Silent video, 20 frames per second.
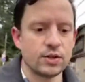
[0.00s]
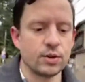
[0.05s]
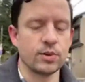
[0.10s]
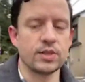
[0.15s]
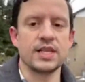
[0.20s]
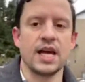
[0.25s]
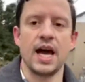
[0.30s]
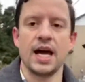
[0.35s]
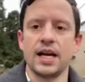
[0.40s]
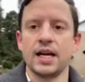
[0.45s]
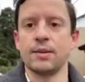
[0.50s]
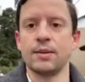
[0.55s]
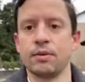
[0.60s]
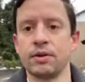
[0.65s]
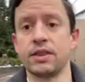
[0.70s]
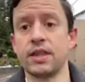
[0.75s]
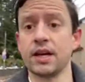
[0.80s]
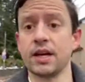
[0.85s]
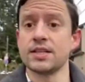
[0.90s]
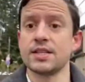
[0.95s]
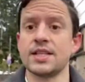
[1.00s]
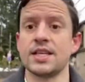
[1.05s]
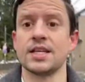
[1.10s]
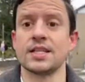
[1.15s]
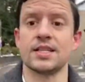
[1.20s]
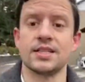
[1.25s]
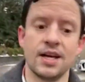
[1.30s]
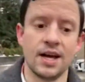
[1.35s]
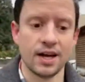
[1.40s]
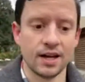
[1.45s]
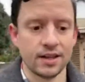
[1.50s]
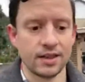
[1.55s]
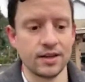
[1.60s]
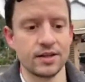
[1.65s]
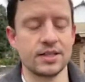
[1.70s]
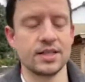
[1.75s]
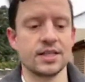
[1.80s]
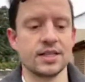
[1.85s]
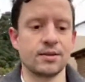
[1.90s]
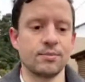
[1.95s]
was added, but there's this,
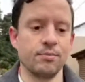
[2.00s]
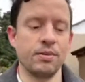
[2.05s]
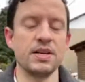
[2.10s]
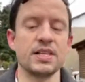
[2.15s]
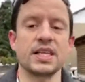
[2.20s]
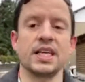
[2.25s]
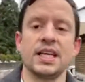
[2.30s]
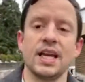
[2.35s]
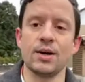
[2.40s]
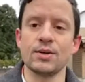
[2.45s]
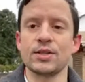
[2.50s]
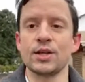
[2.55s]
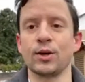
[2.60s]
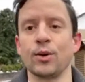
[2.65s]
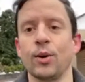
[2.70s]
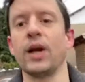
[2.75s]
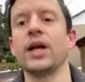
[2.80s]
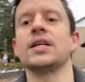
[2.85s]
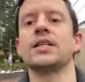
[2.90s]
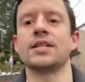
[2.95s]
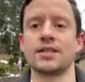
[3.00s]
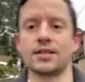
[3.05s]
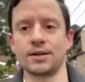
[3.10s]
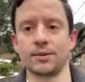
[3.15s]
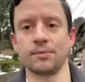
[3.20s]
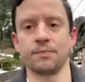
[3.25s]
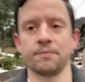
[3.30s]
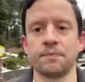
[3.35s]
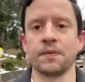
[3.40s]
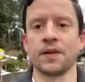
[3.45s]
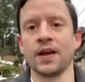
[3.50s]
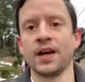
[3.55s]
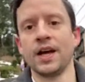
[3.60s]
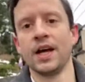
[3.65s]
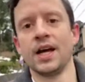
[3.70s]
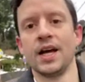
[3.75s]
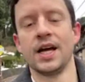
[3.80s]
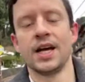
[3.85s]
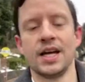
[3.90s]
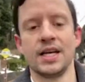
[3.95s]
basically now it's a credit system.
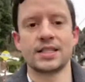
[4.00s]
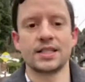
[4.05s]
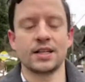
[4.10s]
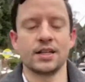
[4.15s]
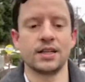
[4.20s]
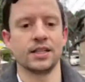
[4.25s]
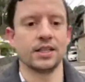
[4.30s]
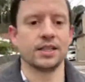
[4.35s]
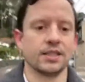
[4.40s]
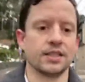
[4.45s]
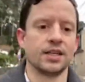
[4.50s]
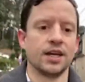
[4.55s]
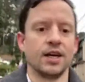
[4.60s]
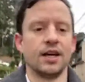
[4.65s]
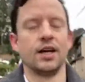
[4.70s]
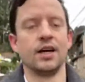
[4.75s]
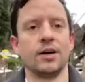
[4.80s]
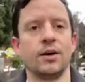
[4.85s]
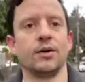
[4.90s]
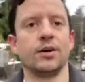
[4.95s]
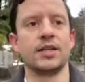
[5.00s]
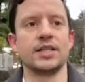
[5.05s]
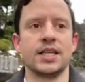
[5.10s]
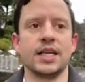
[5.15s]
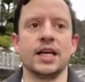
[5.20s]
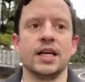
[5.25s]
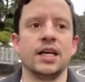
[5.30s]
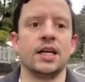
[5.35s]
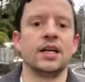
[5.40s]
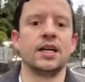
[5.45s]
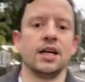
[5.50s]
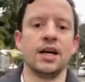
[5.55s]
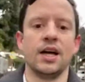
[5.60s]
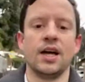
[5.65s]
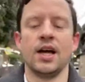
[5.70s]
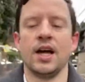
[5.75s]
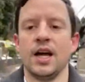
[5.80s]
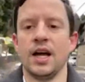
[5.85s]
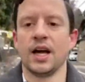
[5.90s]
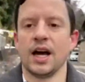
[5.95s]
It's called, what is it?
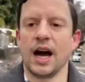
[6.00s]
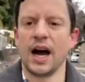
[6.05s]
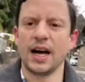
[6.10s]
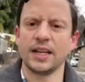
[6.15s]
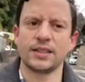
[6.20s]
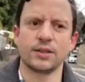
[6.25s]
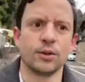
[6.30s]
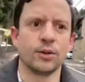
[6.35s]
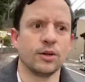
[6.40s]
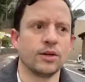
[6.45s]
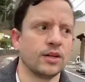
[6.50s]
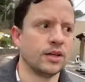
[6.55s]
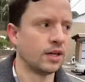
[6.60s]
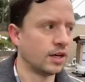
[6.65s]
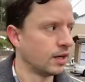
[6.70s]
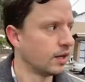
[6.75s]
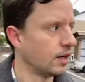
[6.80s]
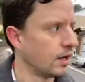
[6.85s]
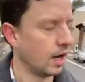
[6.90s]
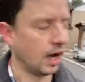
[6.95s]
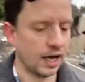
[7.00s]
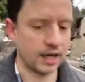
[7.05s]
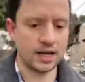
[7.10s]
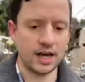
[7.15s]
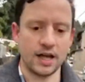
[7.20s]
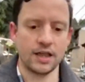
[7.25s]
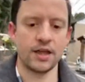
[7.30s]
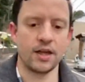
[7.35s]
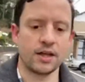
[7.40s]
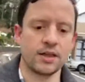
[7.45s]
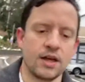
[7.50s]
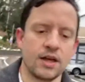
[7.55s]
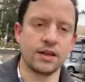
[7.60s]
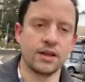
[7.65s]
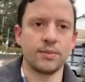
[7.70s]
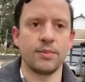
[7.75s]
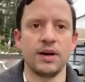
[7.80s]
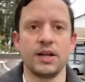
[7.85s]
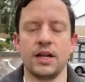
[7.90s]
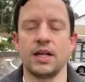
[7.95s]
Ato, yeah, the
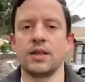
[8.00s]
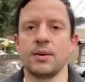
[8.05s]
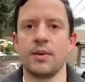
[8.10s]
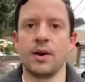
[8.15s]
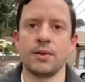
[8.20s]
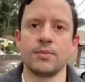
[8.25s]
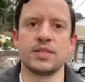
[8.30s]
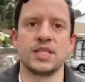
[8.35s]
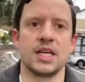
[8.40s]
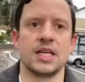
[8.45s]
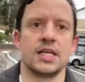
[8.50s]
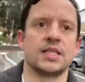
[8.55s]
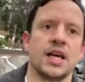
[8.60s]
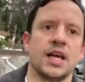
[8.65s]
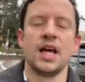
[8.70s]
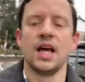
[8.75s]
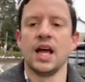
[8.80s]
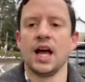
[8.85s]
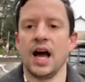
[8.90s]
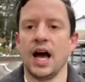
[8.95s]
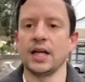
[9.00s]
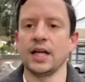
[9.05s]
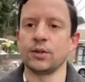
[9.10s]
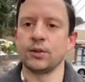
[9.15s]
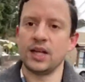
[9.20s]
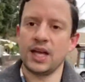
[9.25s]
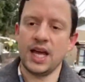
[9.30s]
button at the bottom says, Ato